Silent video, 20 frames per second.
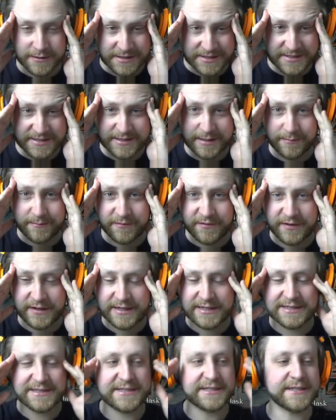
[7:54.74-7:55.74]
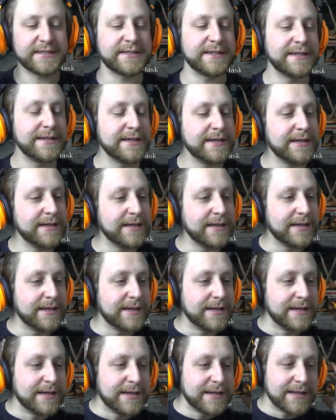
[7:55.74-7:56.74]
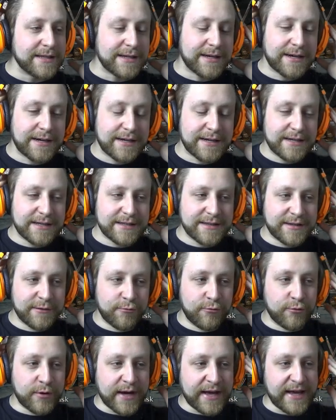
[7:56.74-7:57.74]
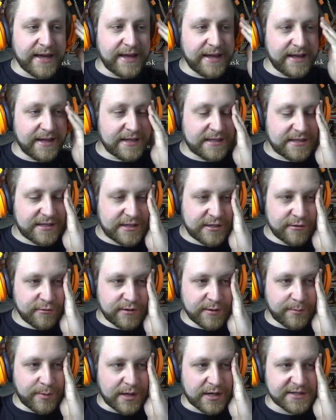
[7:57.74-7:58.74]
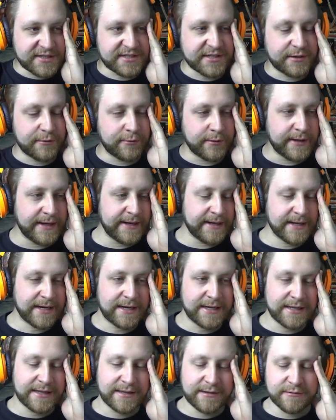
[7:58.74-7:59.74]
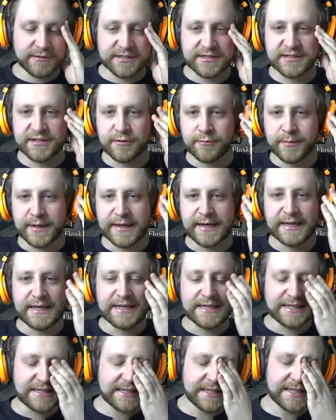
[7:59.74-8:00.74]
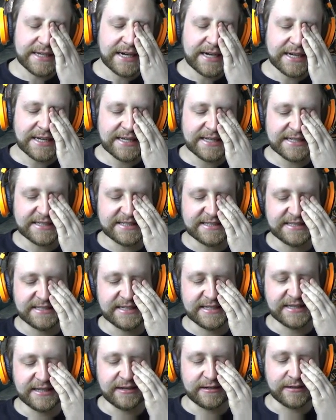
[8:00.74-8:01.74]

or something, it's just uh, the way to the boss arena. There were so many knights and